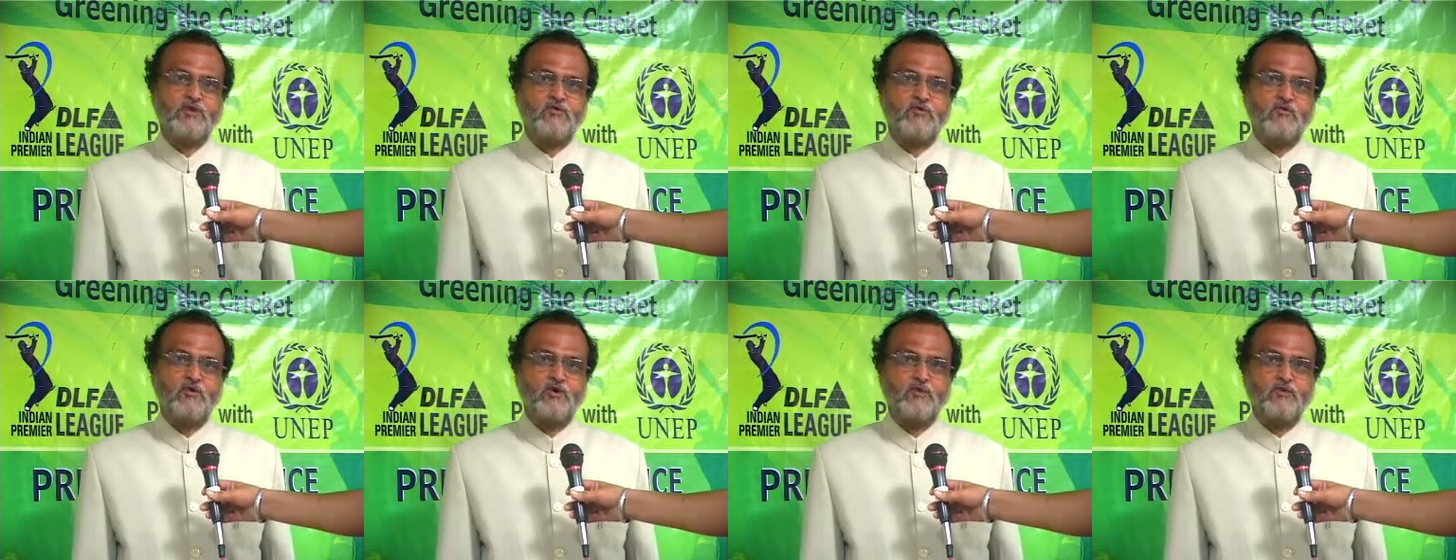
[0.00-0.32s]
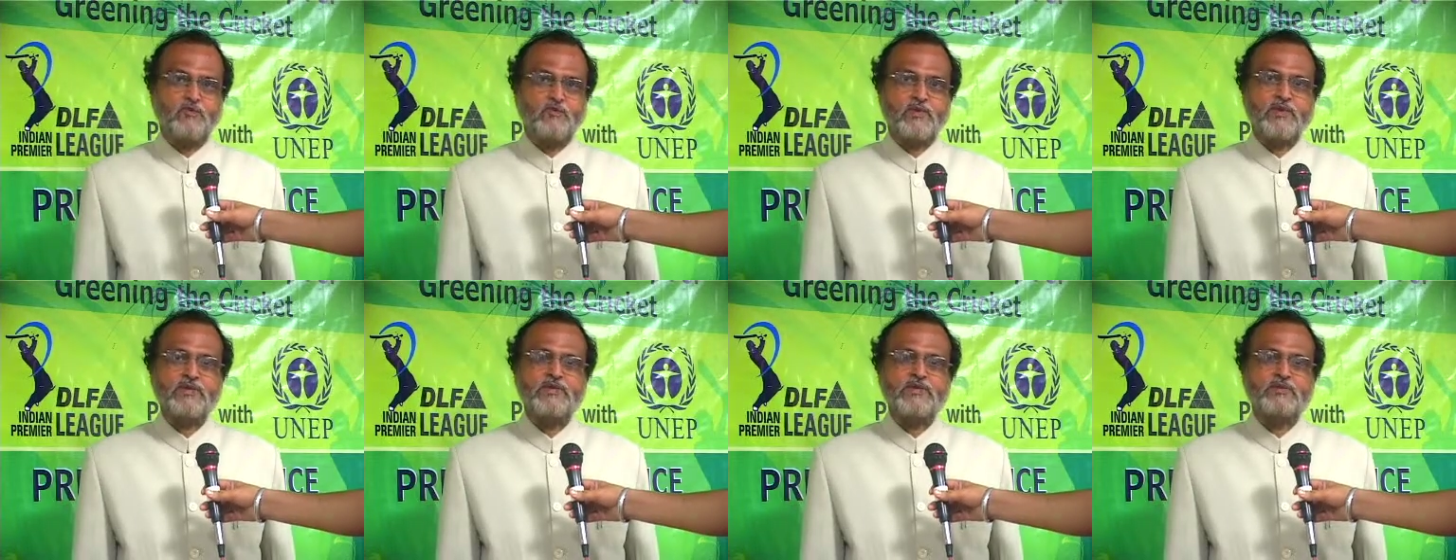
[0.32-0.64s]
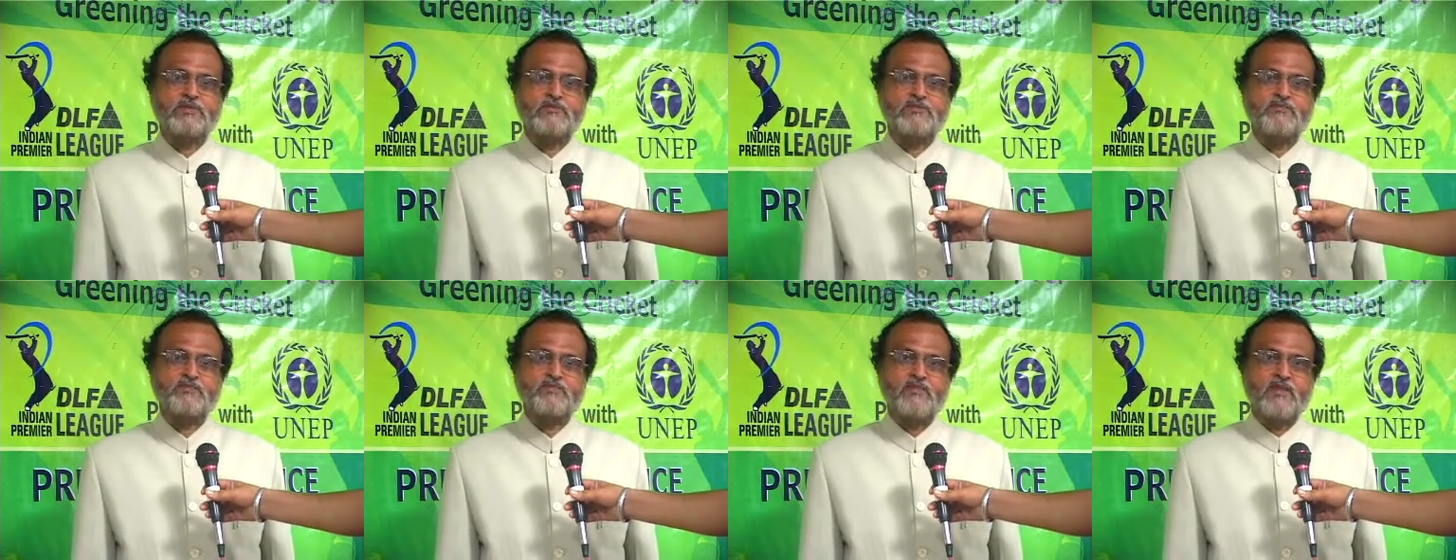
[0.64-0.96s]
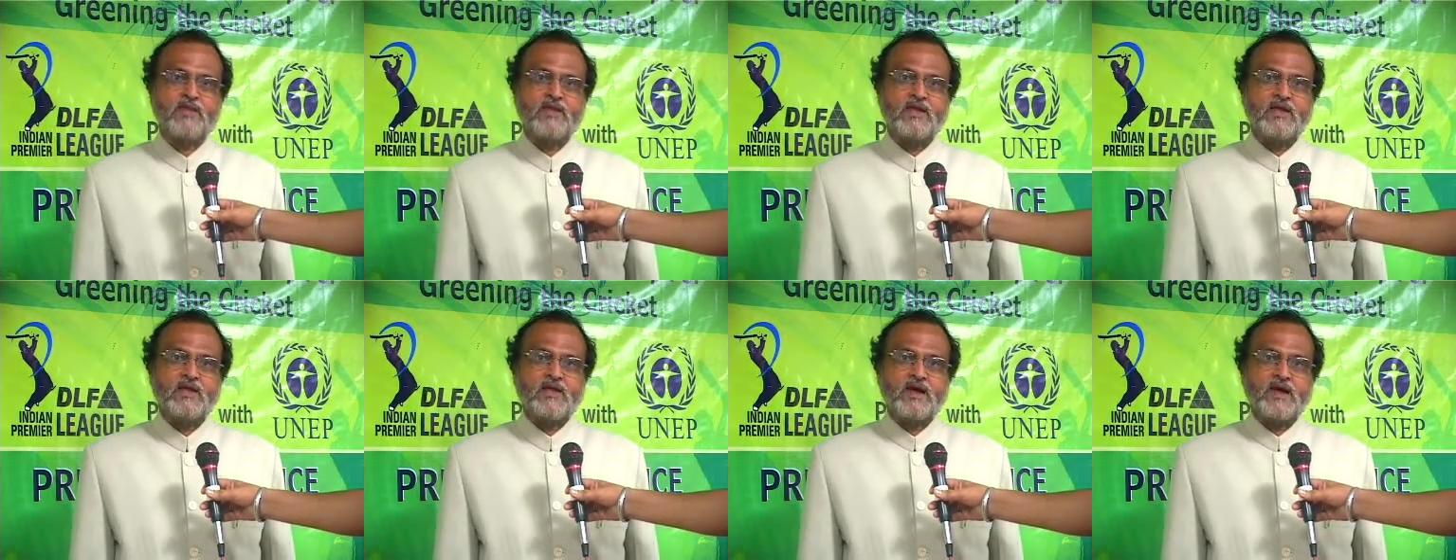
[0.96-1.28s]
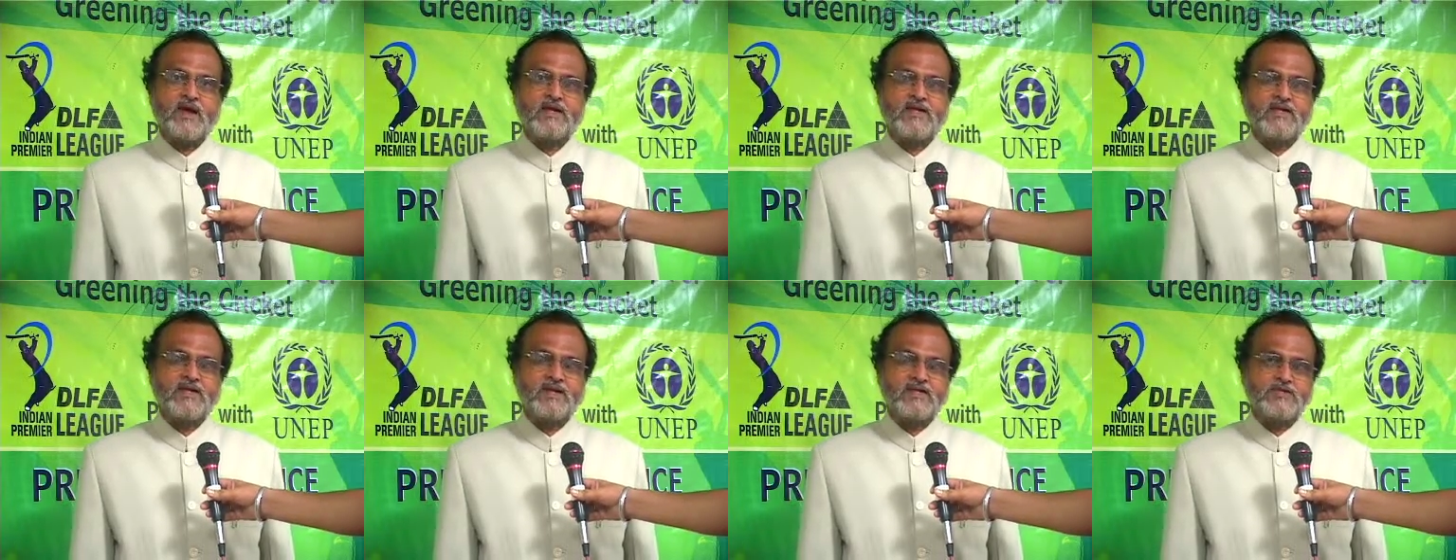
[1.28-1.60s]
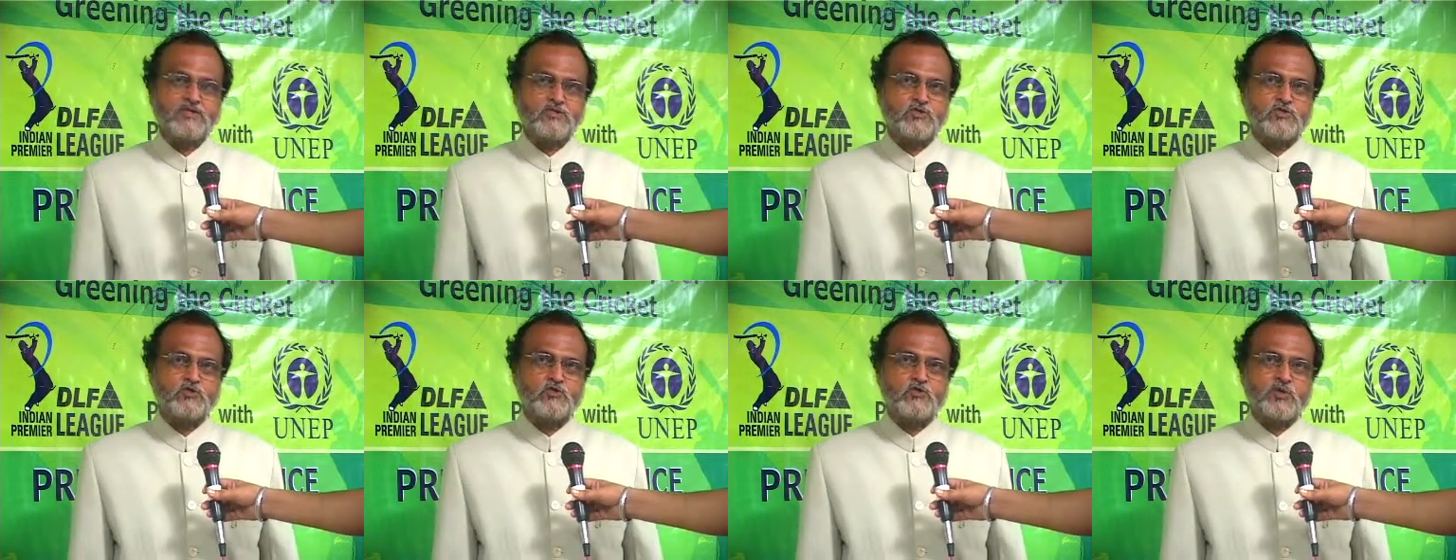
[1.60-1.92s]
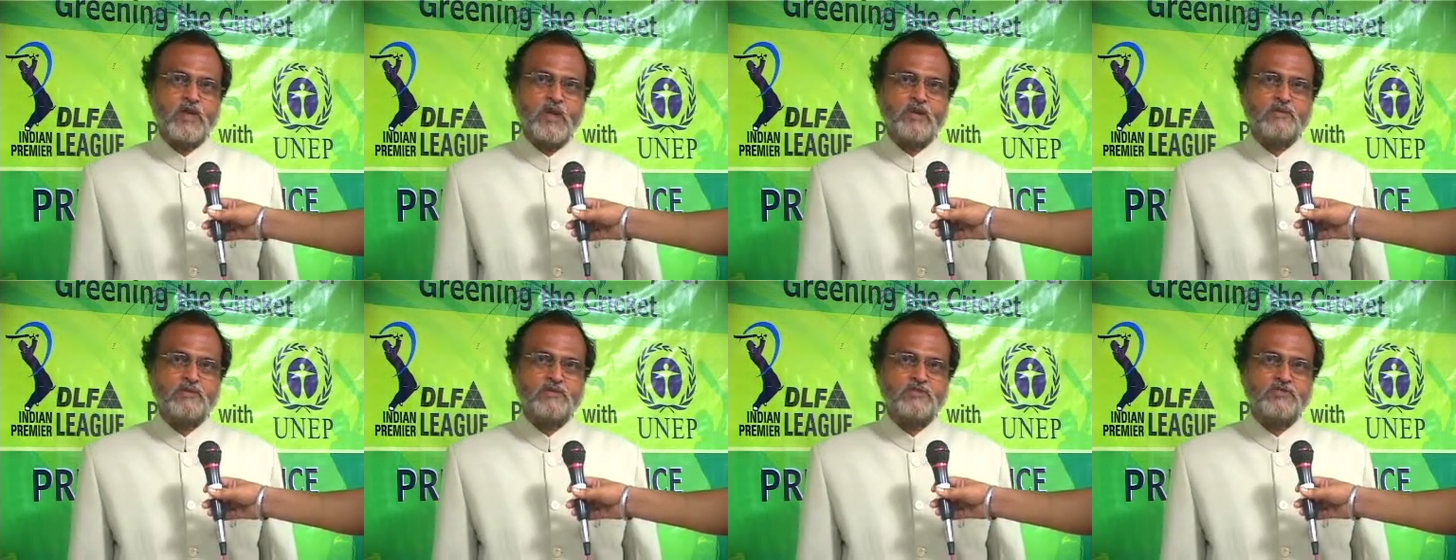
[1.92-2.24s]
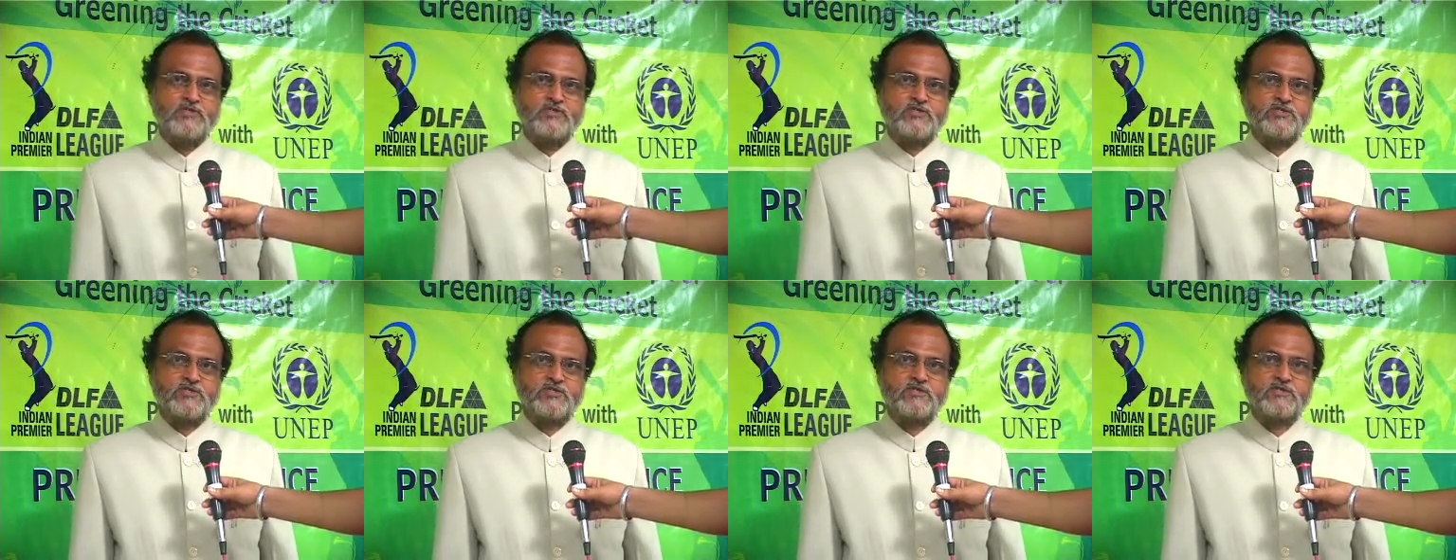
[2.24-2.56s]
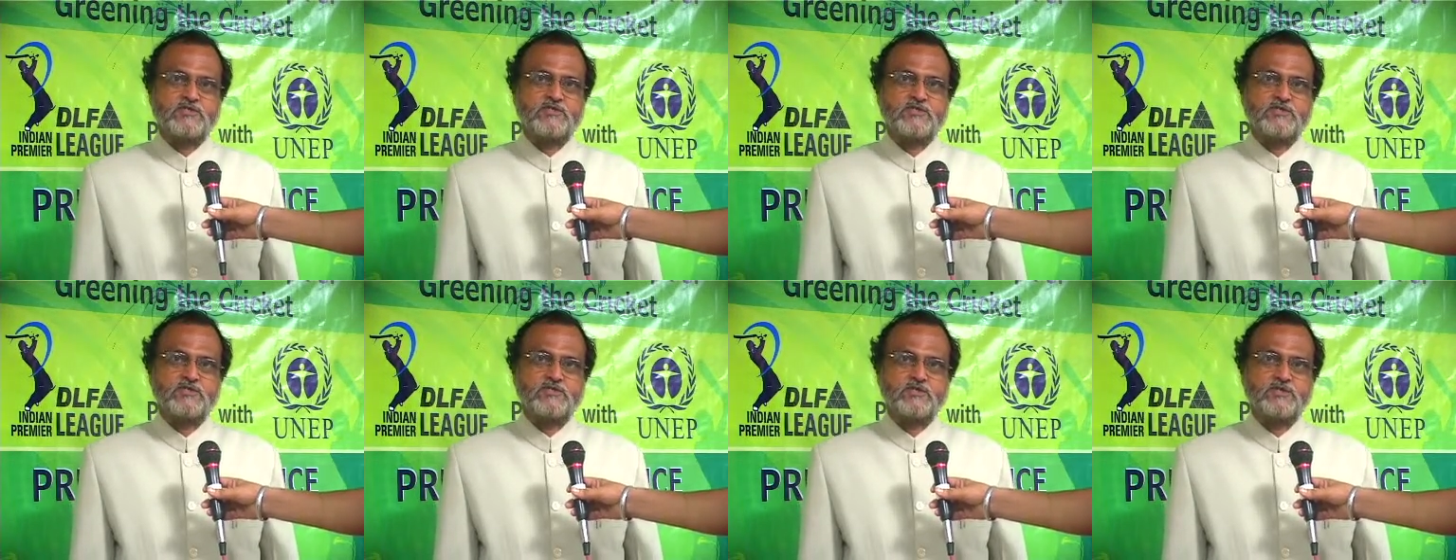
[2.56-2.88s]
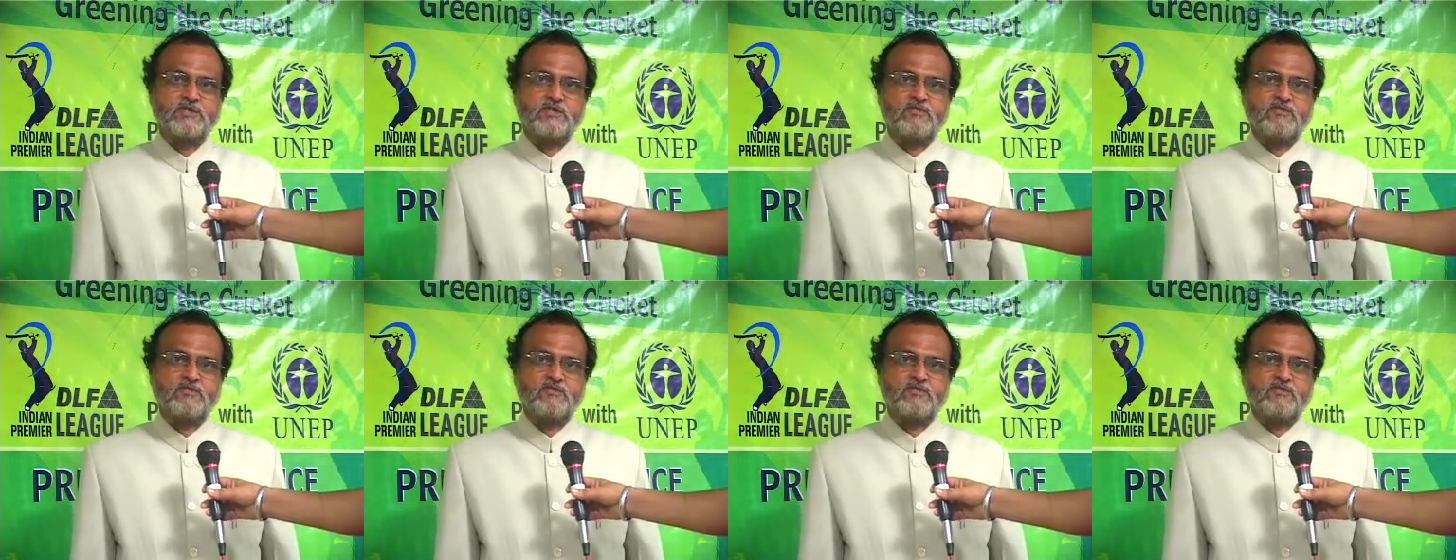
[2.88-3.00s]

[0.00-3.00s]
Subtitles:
environment, and it has two dimensions.